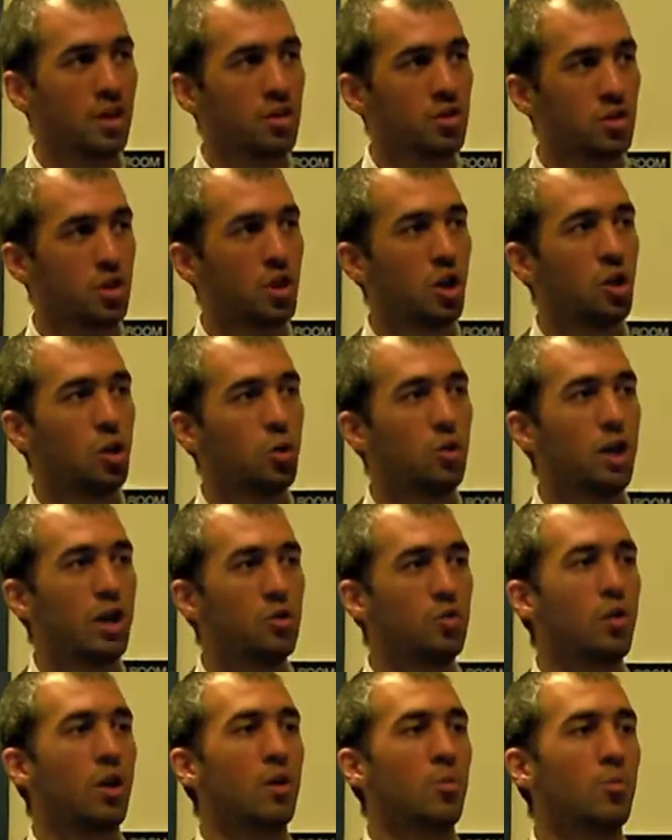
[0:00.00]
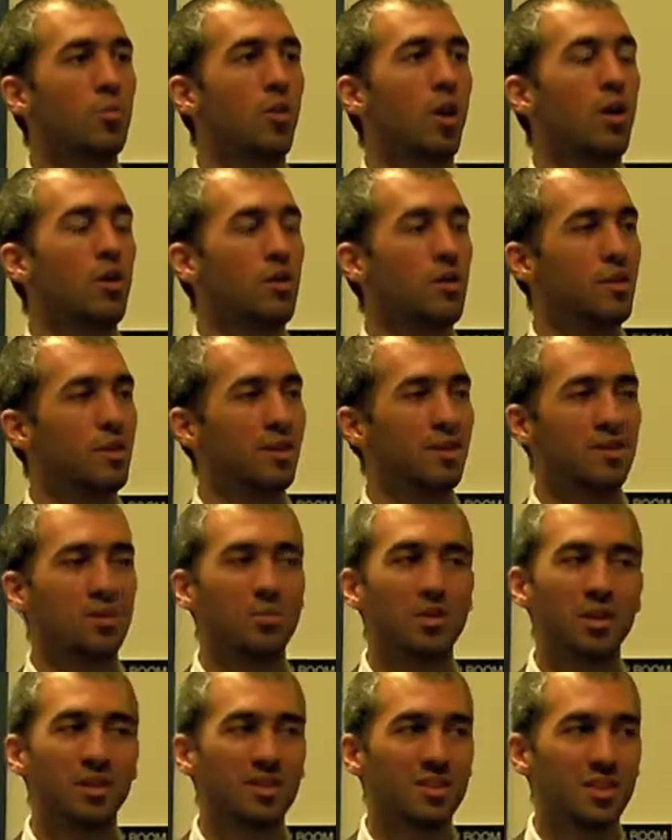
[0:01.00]
To conclude, I do want to broaden things a
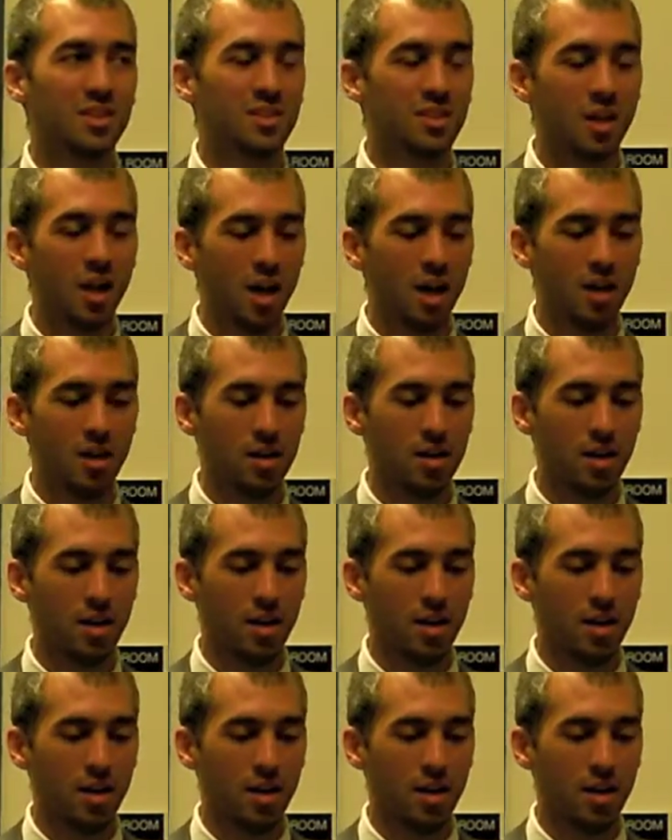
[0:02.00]
bit. It's not